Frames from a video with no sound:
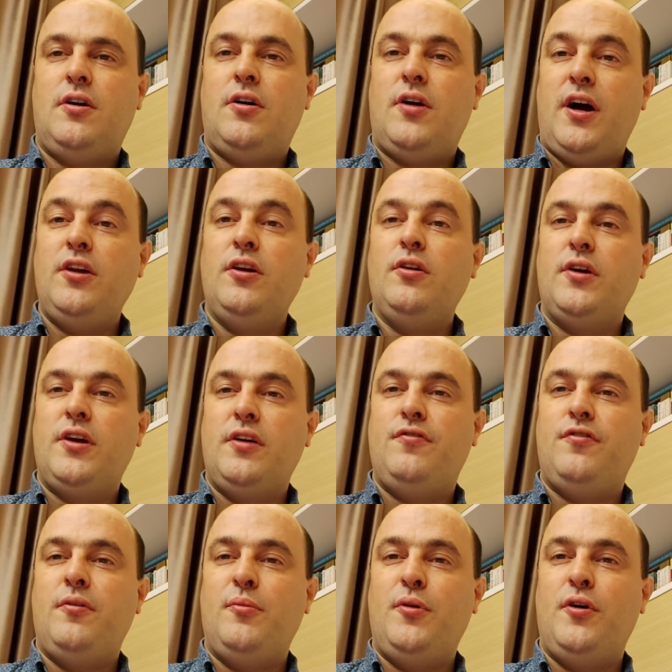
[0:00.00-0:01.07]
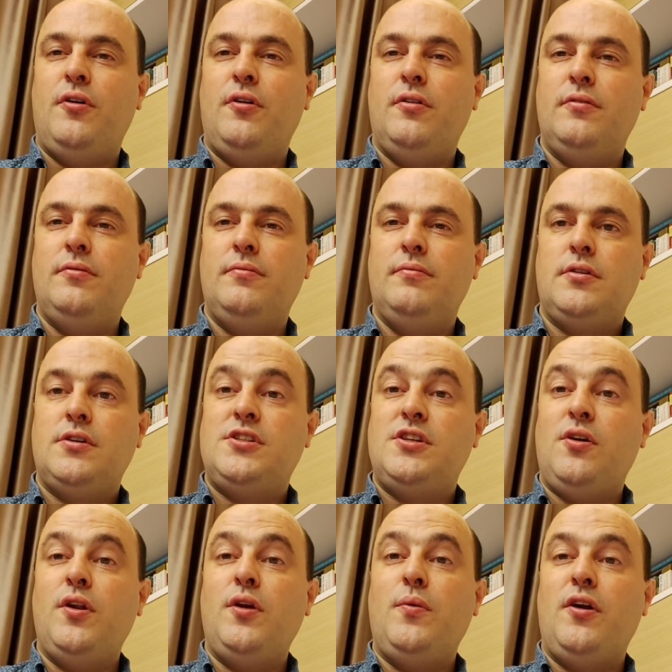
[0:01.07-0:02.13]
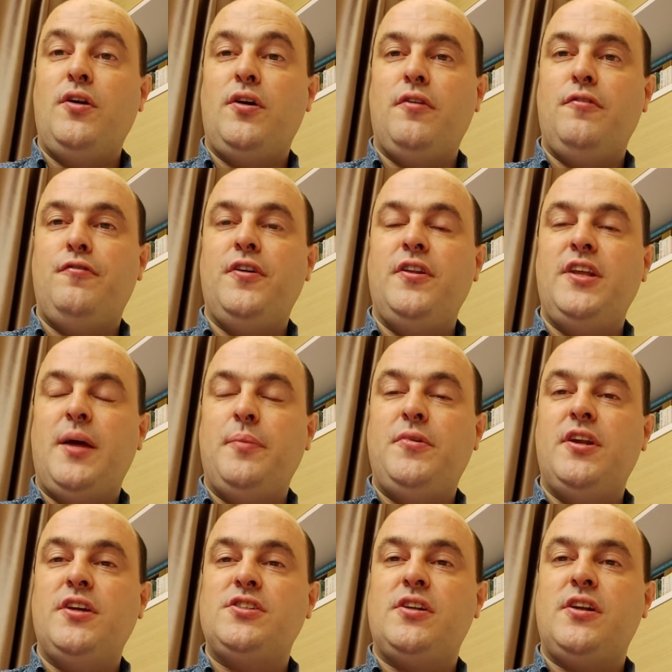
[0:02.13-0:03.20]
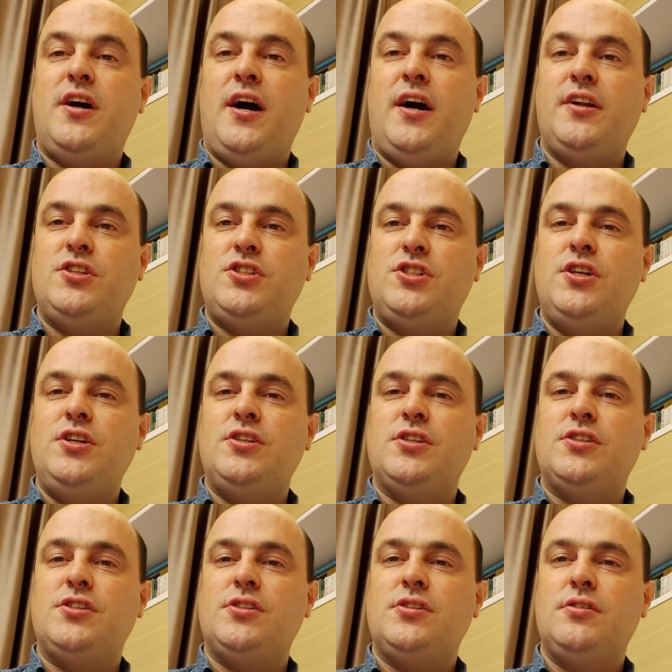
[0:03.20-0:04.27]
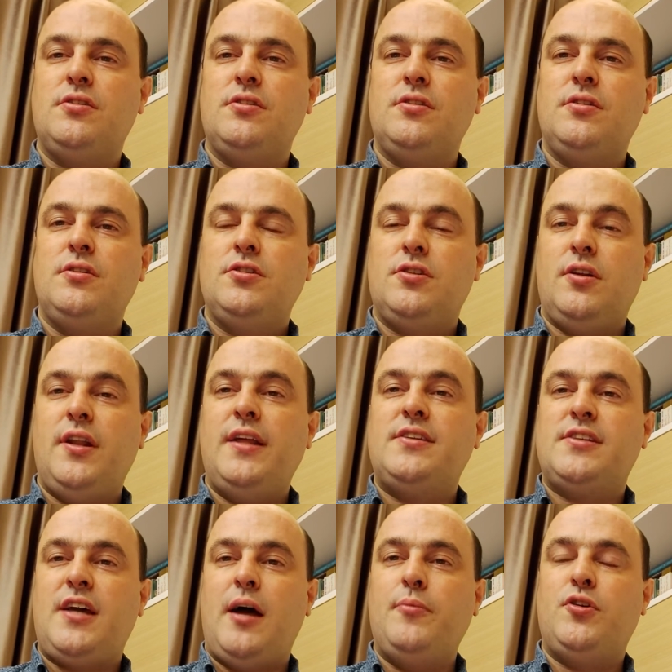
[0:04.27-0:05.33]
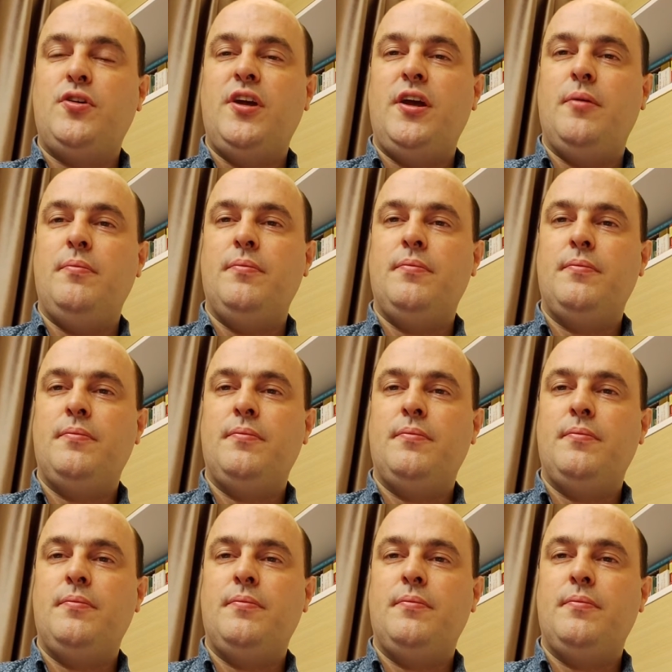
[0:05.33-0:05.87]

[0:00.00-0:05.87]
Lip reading: Or are you looking for more? The only one who can fill the emptiness in our heart is Jesus. So let's come to Him.